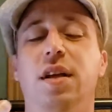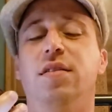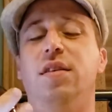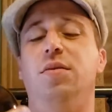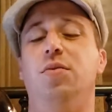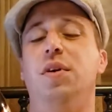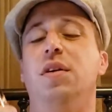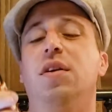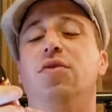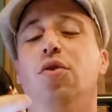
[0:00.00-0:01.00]
that seems
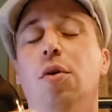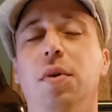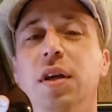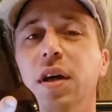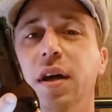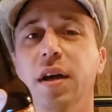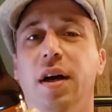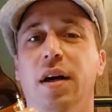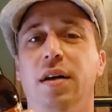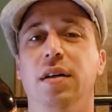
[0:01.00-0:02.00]
weird because normally
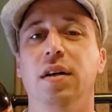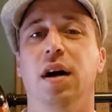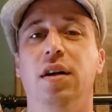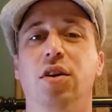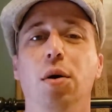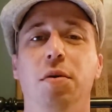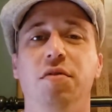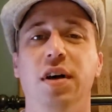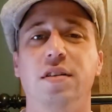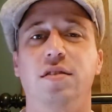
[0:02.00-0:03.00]
a
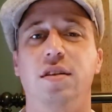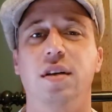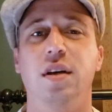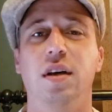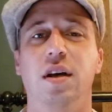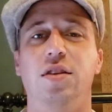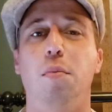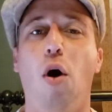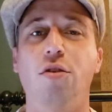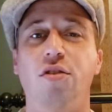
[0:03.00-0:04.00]
Oktoberfest, it's a
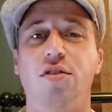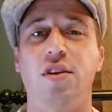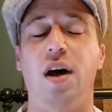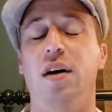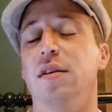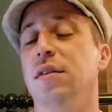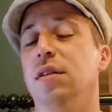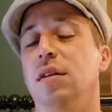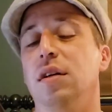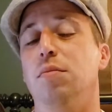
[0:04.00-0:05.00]
Marzen style.
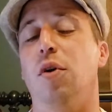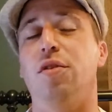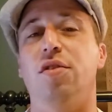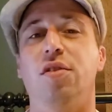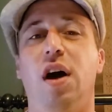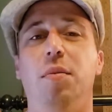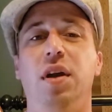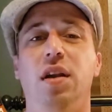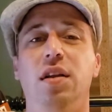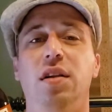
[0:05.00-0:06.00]
Marzen style
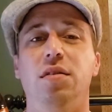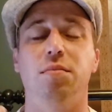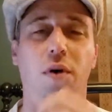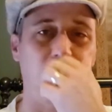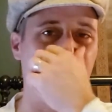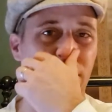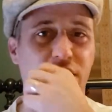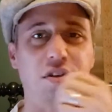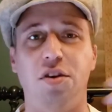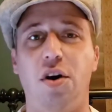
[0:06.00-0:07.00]
being a little maltier, a
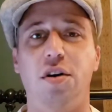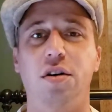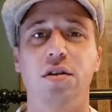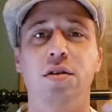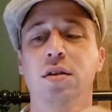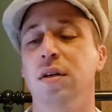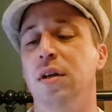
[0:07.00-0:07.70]
little darker.